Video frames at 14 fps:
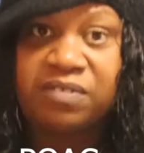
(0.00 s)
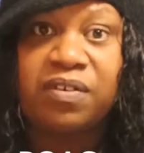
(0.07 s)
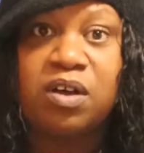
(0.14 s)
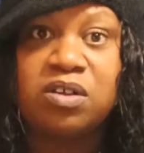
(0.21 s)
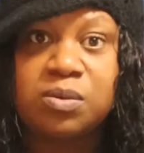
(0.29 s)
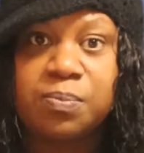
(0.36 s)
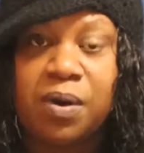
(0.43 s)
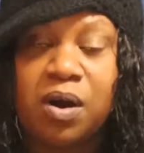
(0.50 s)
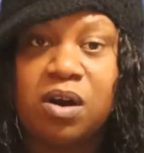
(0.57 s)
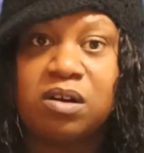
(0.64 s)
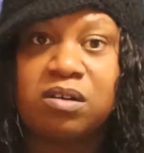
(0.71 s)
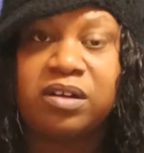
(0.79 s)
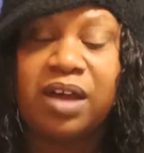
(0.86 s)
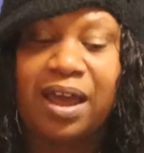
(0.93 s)
falls
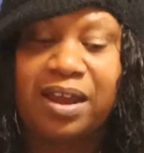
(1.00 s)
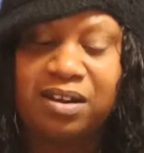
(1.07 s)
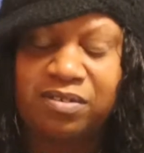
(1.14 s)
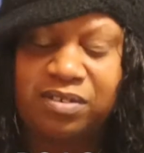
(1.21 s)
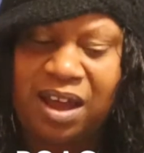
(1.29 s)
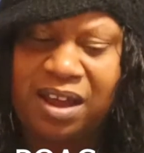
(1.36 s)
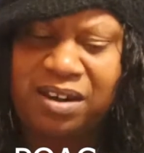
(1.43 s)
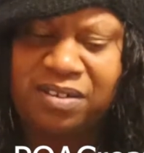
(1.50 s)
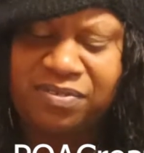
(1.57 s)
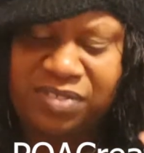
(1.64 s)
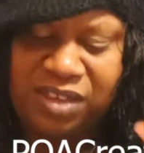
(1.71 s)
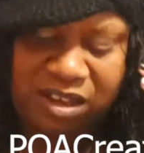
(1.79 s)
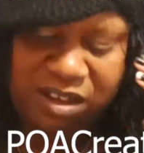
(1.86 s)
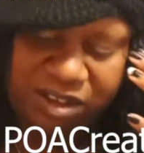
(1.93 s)
apart, kind of
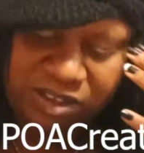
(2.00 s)
thing